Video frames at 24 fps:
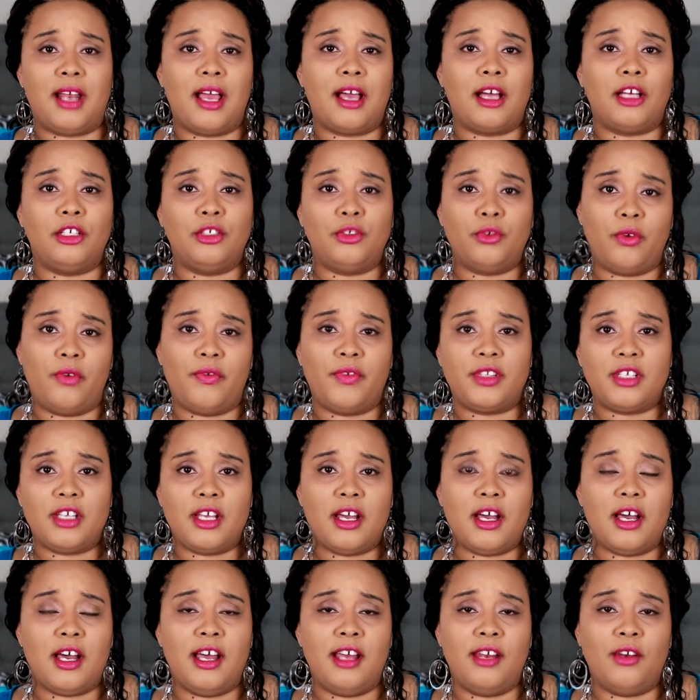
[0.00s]
like a Louis
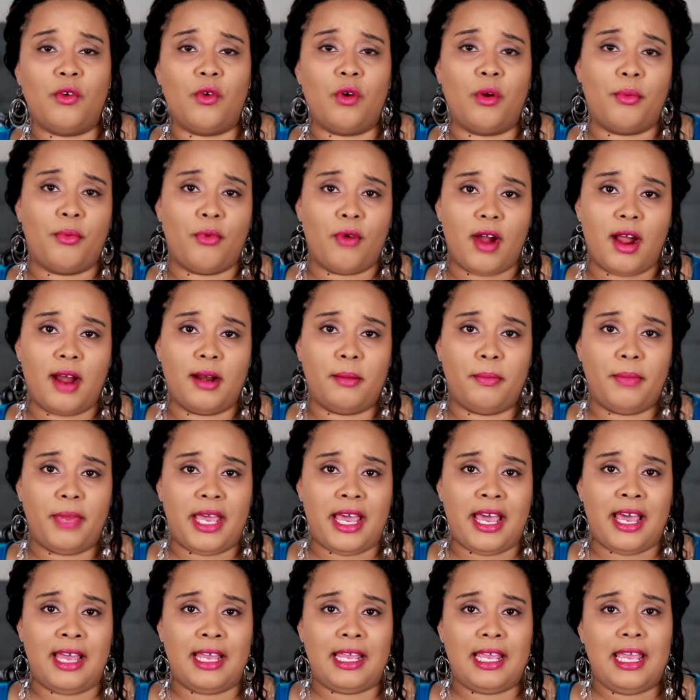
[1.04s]
Vuitton or Prada
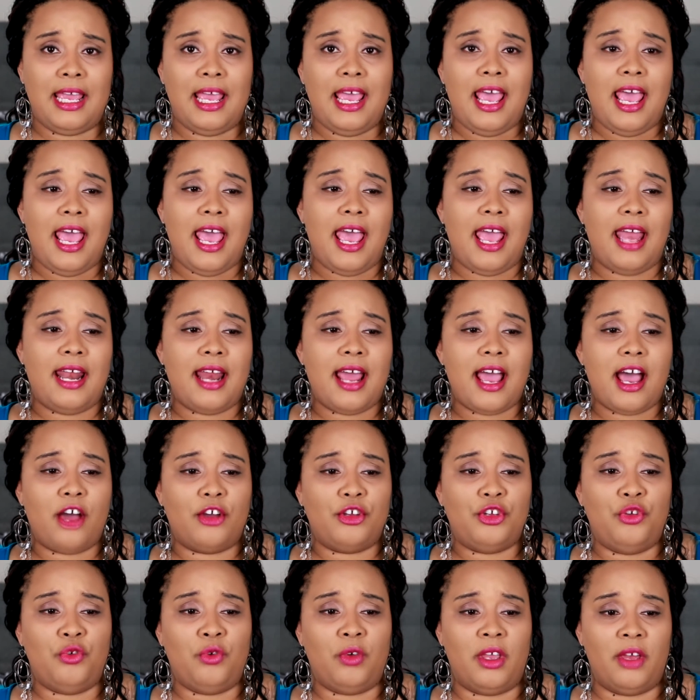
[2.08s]
bag, and how
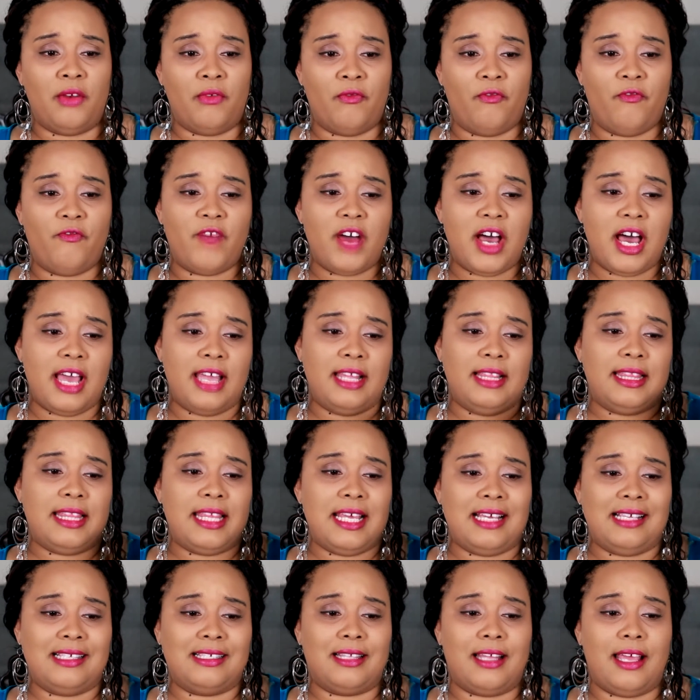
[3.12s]
you can find
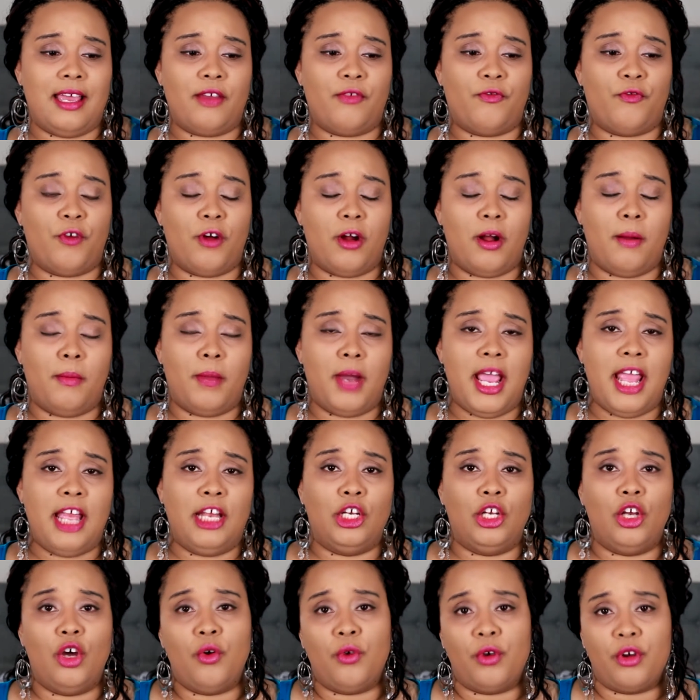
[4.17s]
things like from a
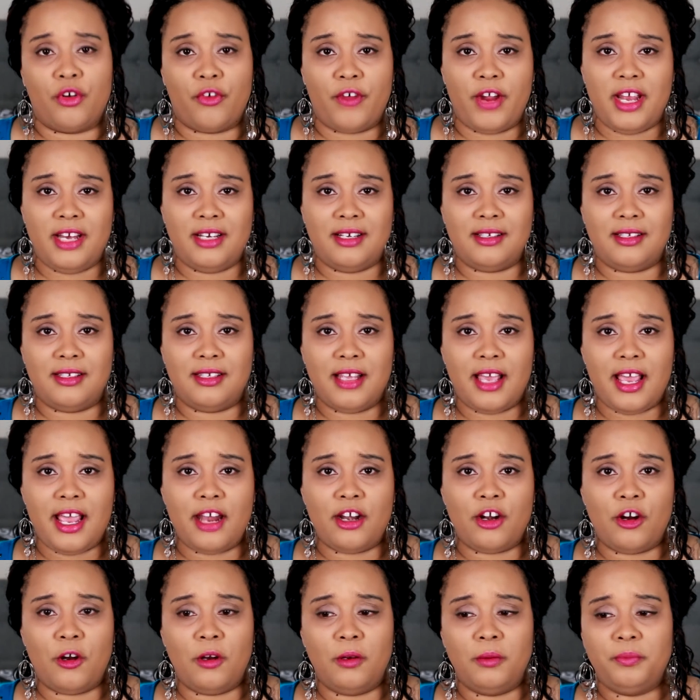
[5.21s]
lower grade
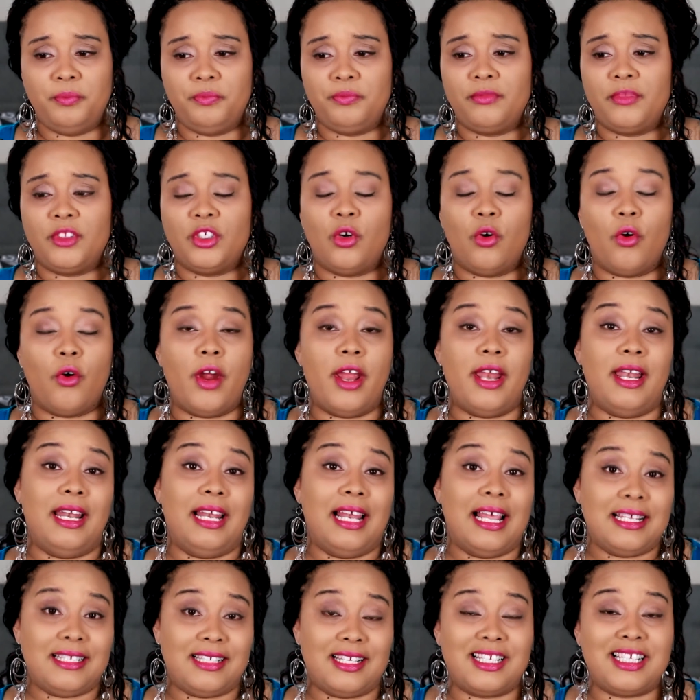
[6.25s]
designer or a
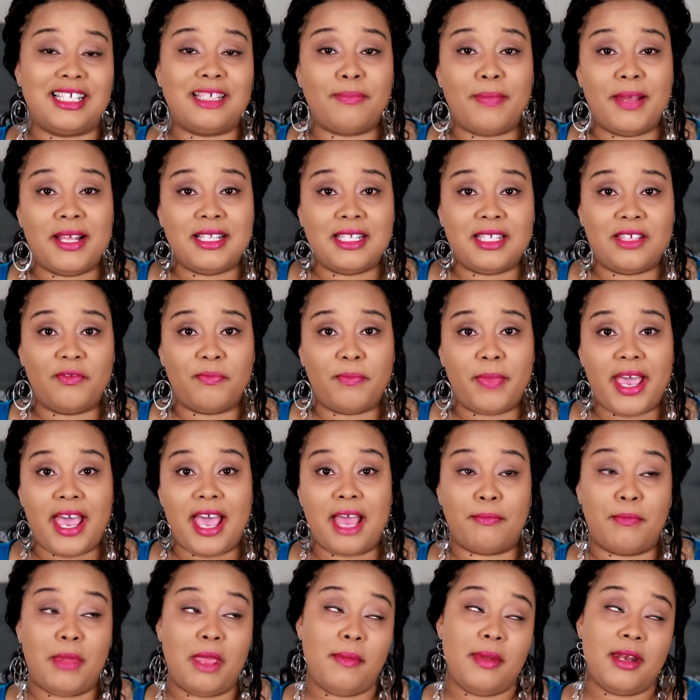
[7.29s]
less expensive
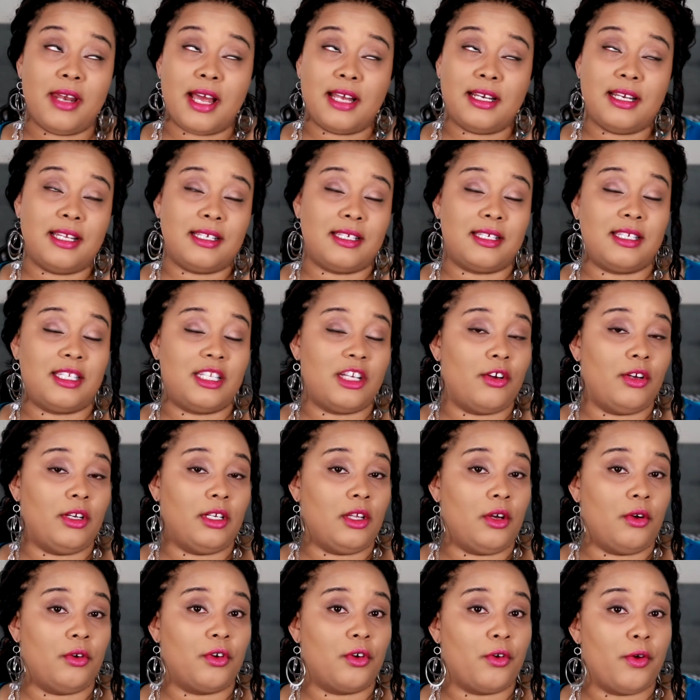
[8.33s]
bag, maybe not necessarily
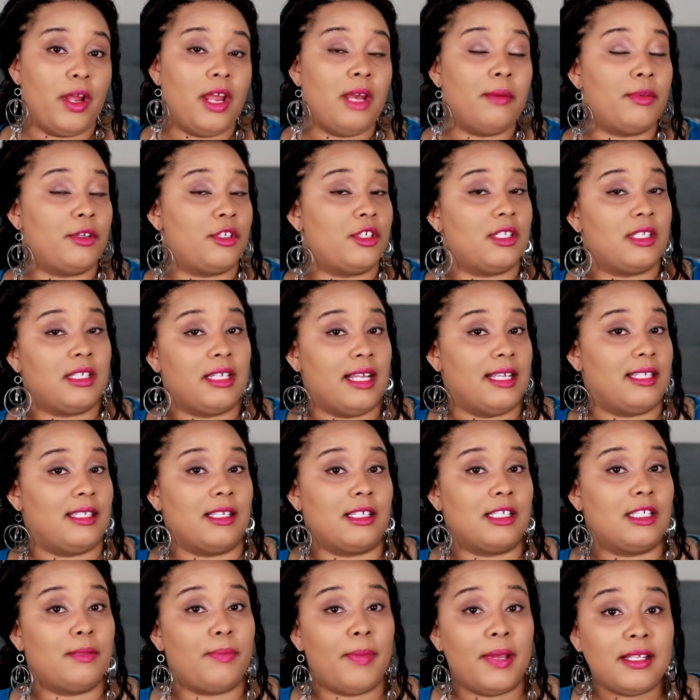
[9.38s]
lower grade, but just less
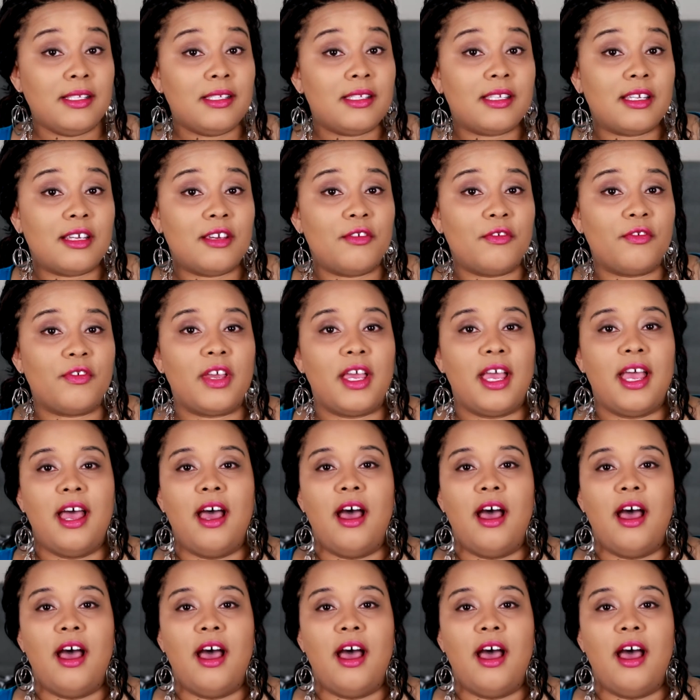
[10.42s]
expensive.